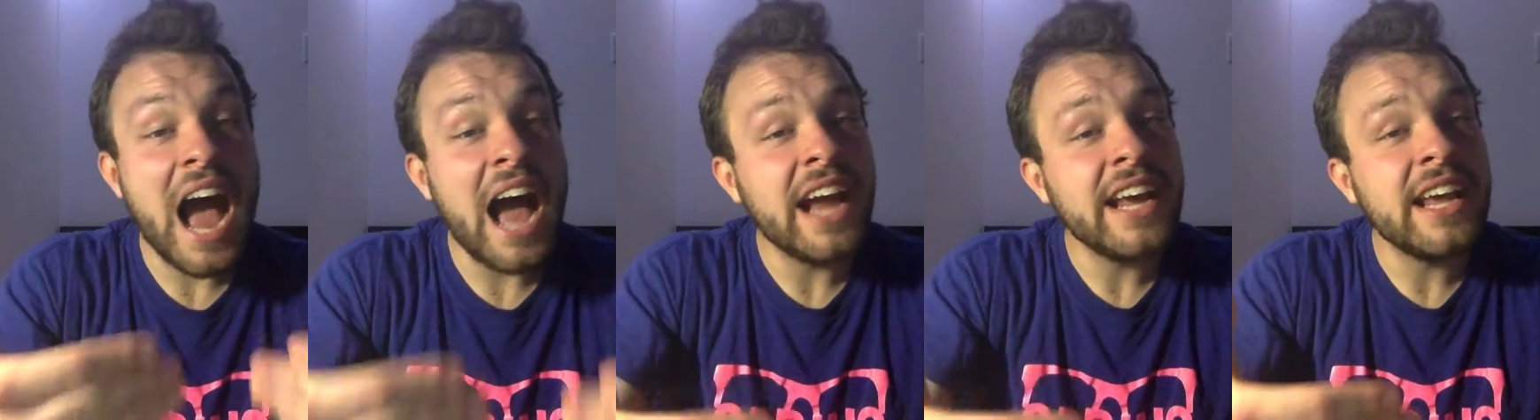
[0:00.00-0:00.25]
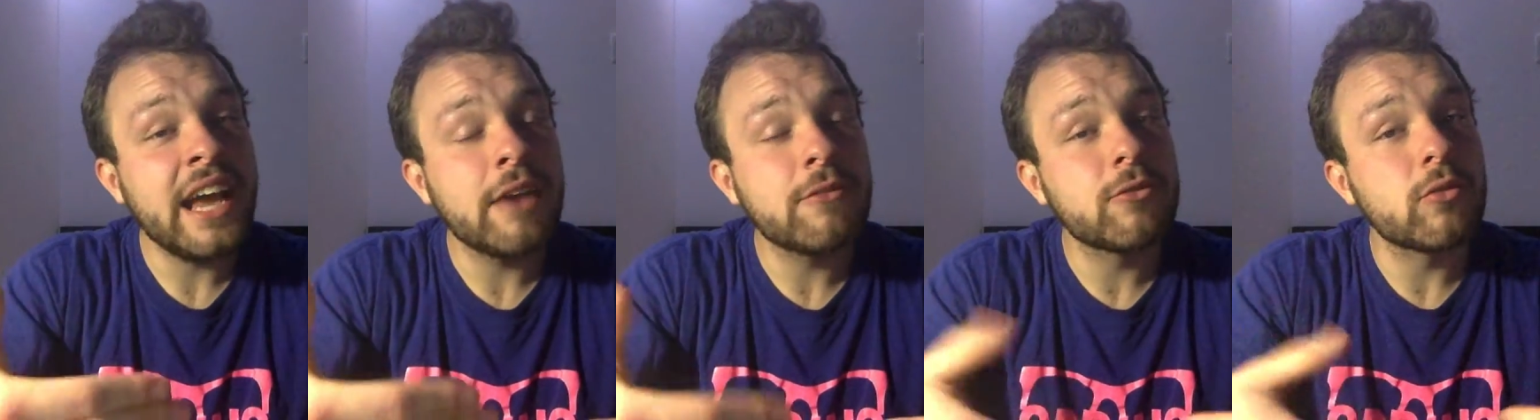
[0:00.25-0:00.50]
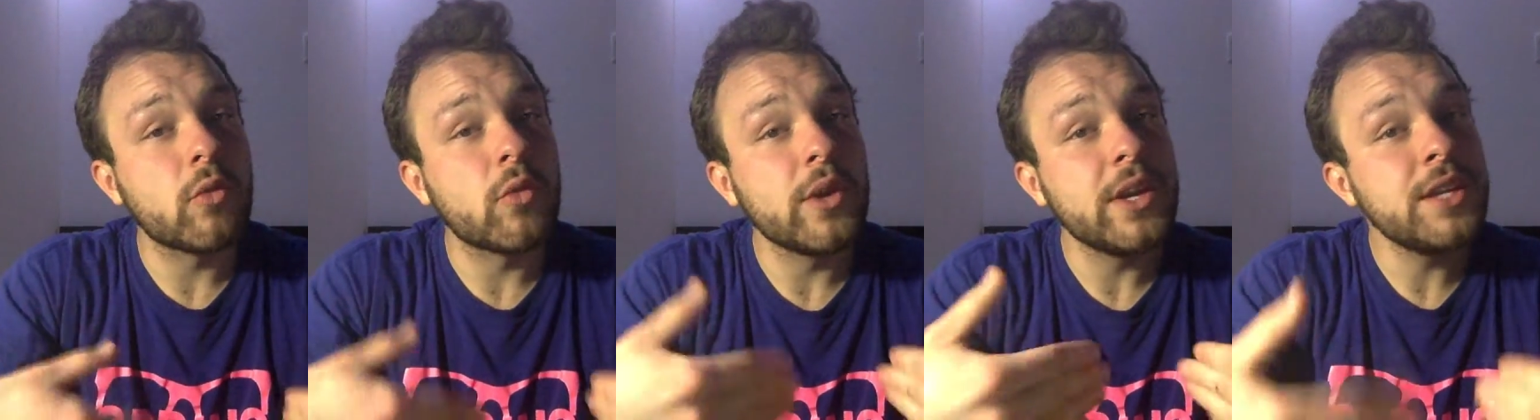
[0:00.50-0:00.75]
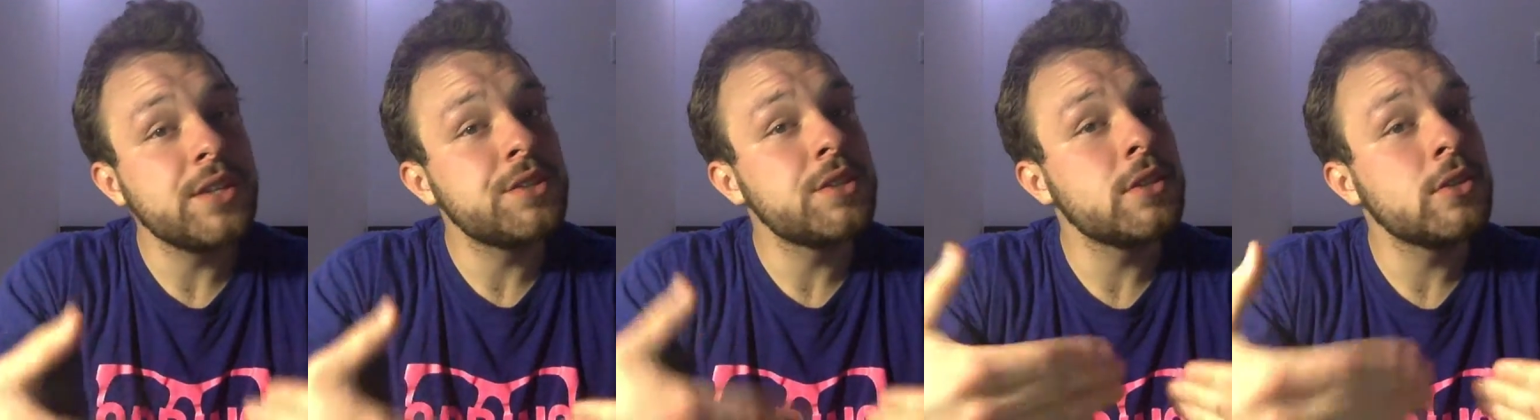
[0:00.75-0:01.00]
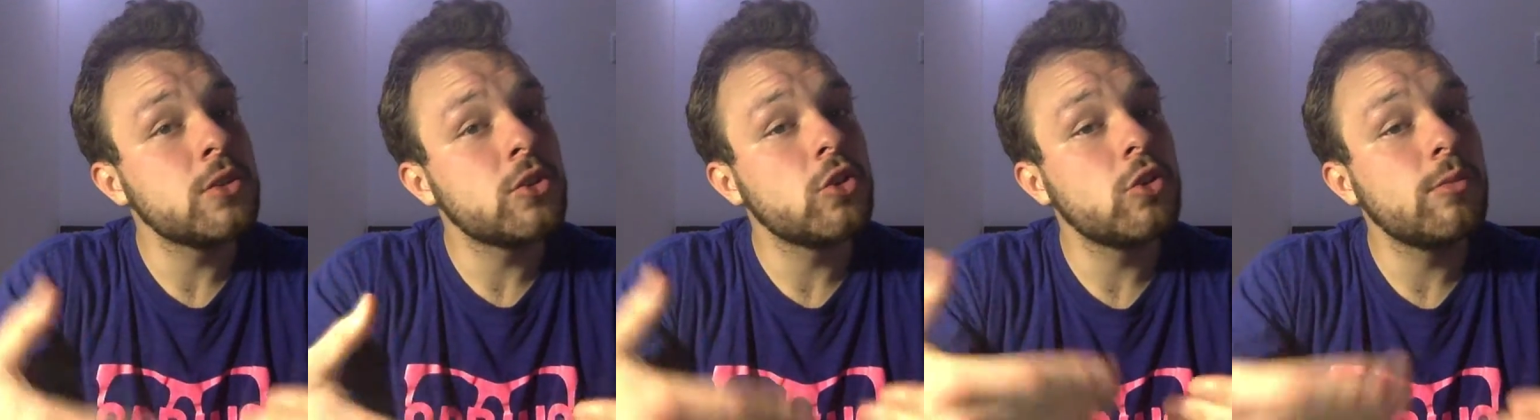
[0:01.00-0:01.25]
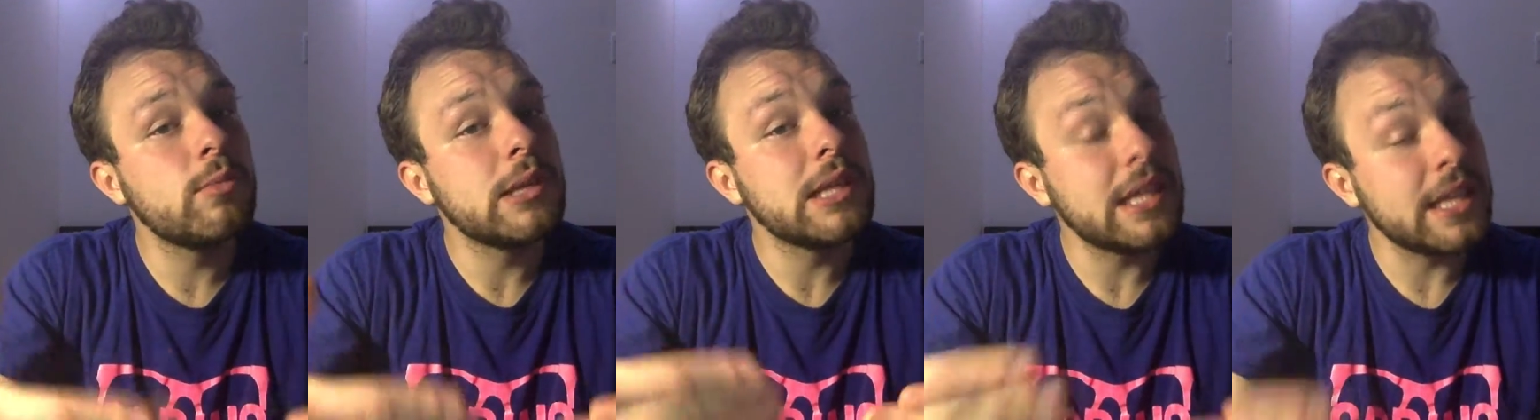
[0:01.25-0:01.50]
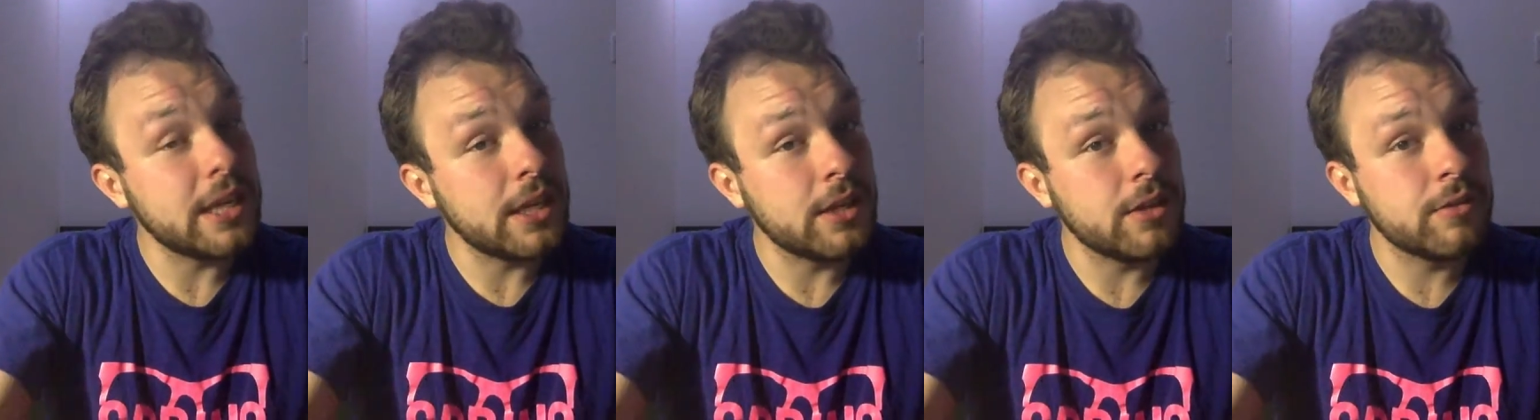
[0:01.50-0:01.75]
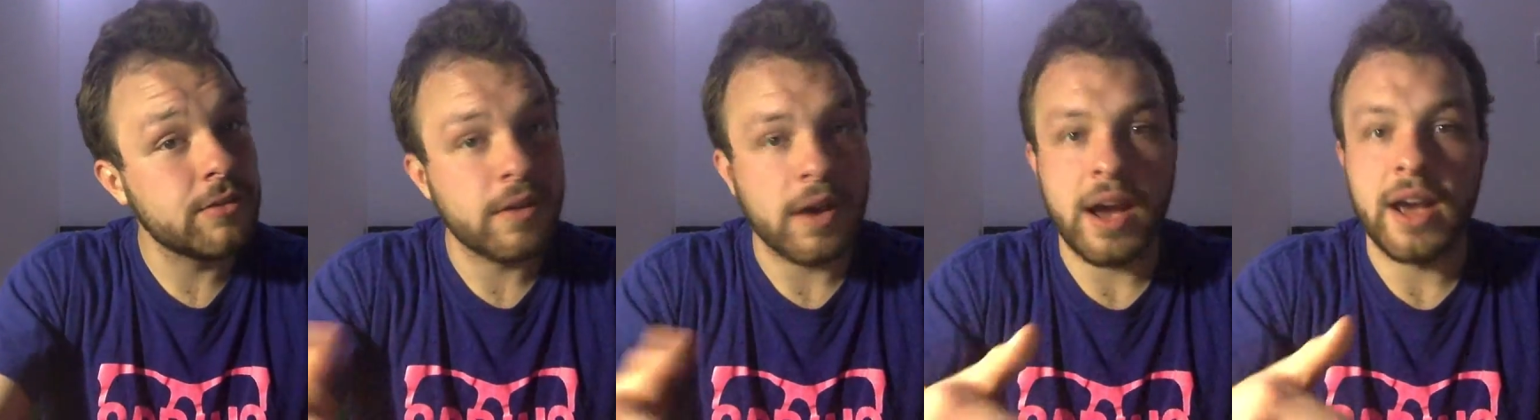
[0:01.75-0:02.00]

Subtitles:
I have reason to believe.